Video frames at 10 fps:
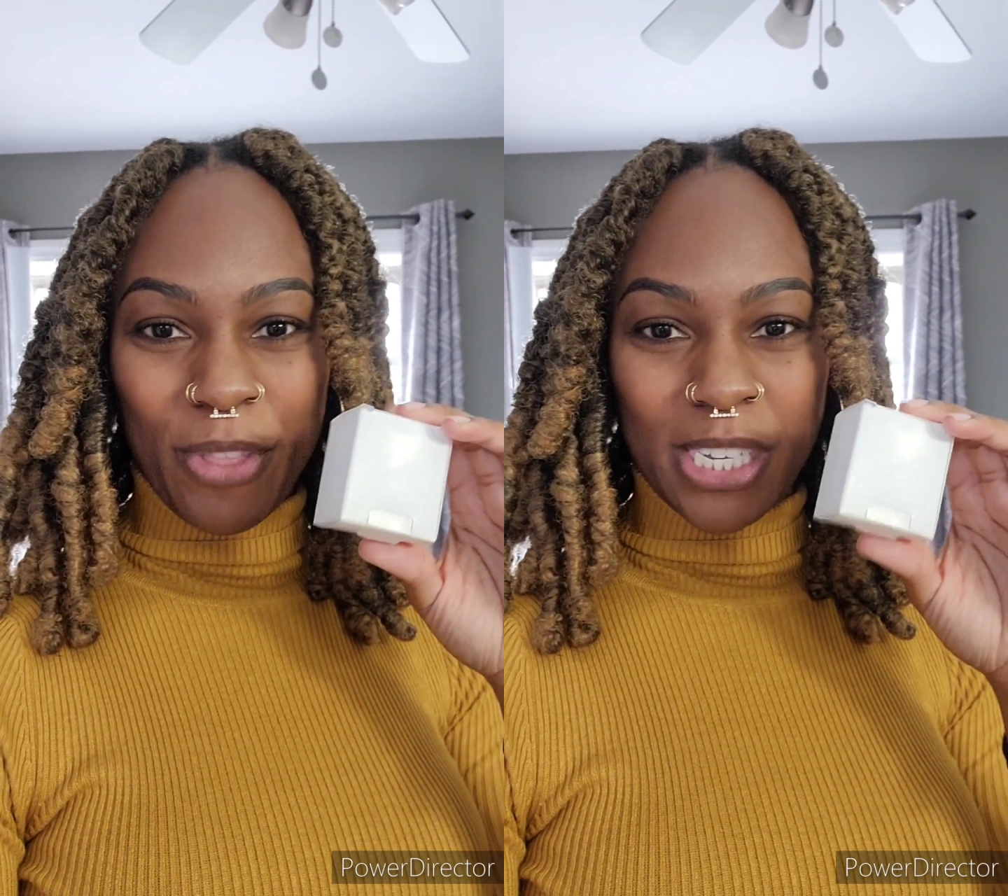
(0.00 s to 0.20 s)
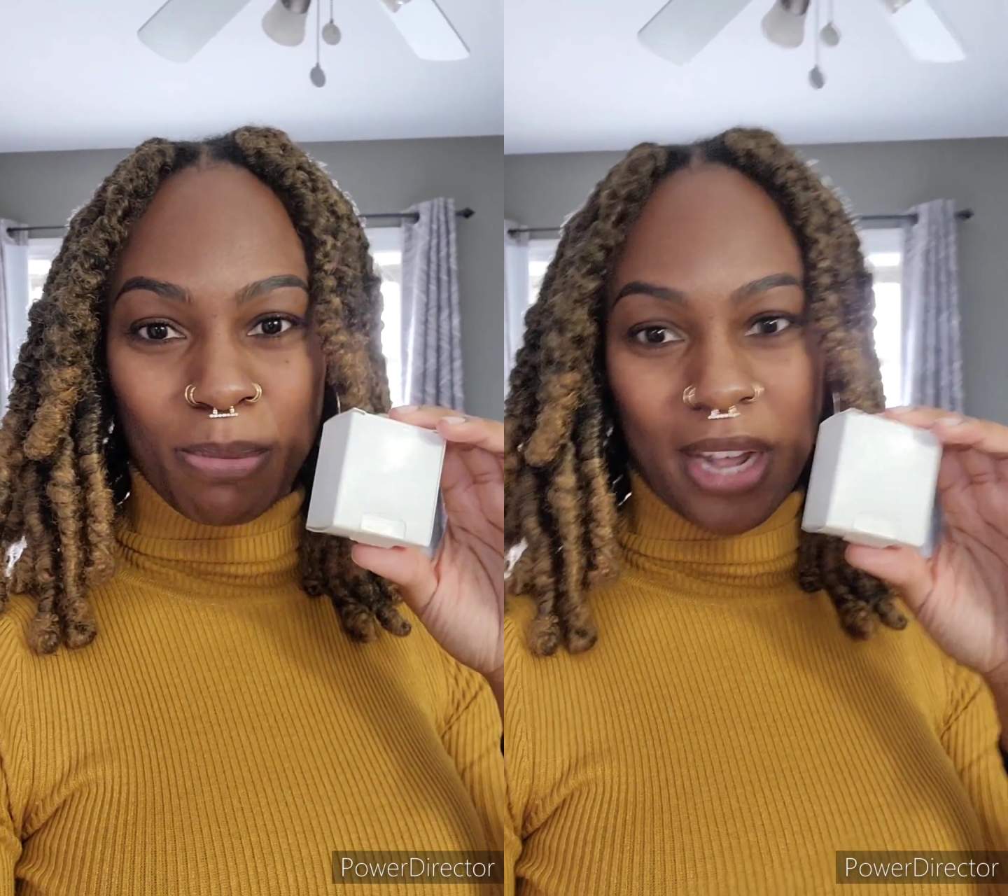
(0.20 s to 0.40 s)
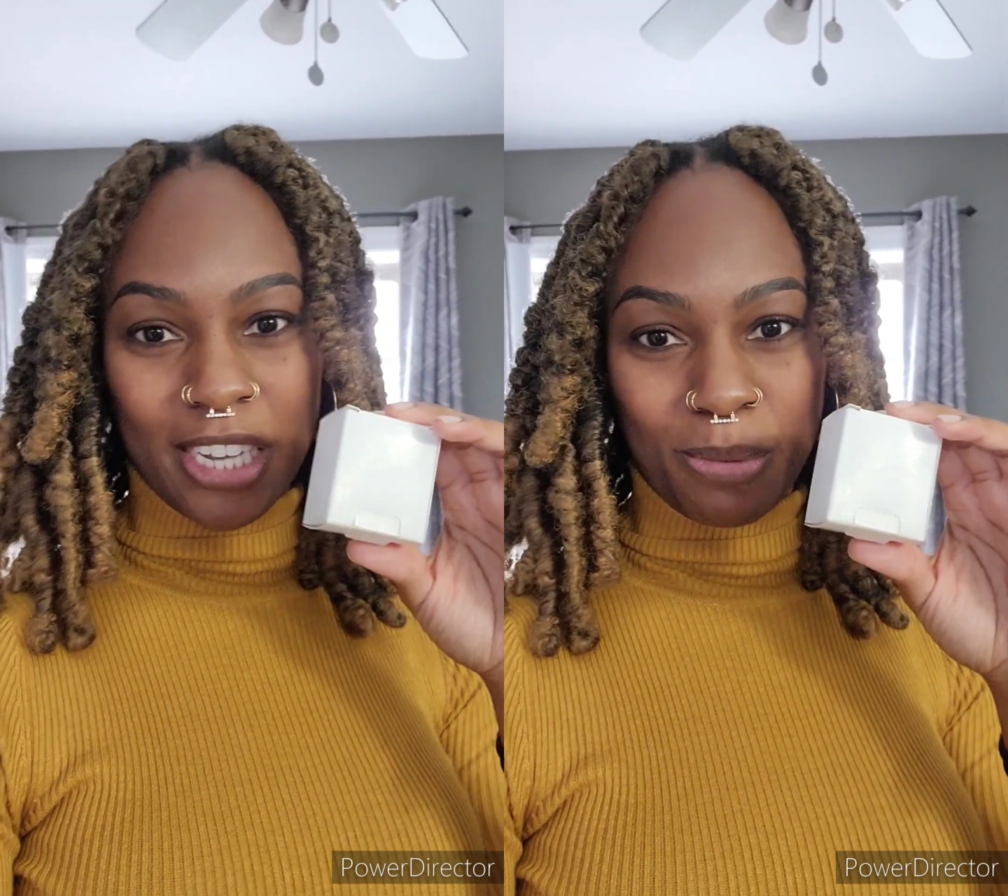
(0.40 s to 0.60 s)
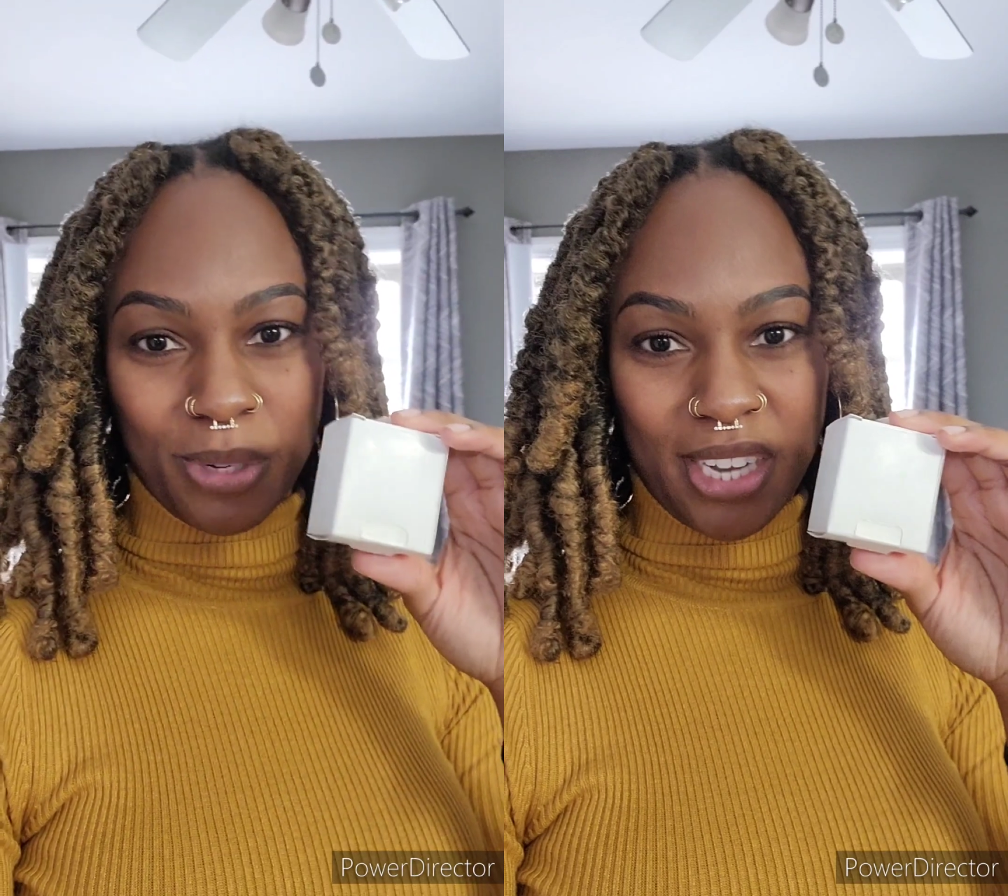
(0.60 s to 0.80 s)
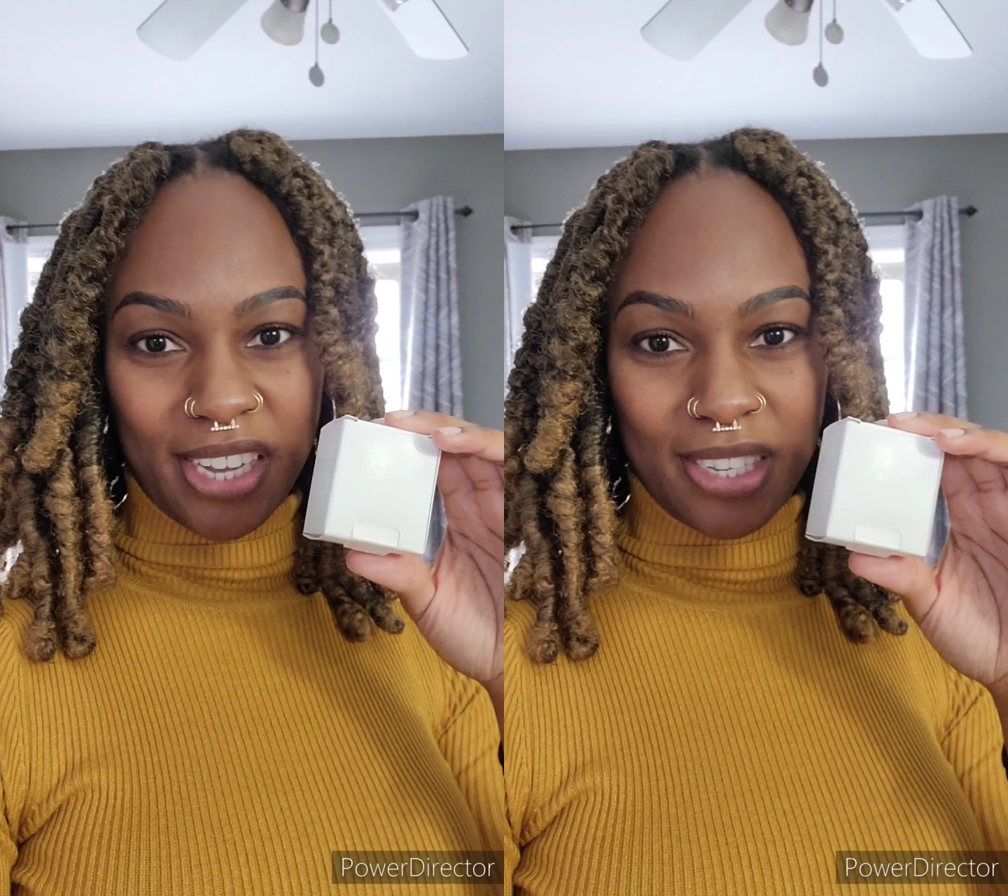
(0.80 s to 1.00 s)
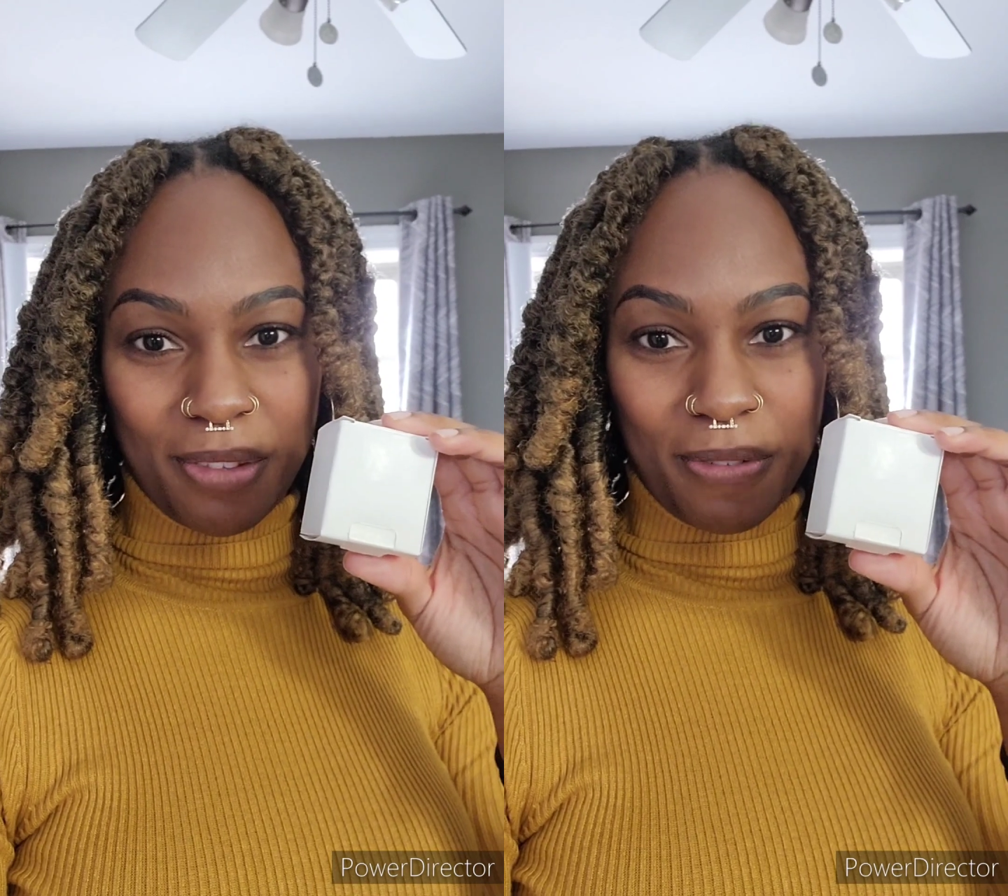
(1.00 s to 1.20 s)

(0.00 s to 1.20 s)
this box protects the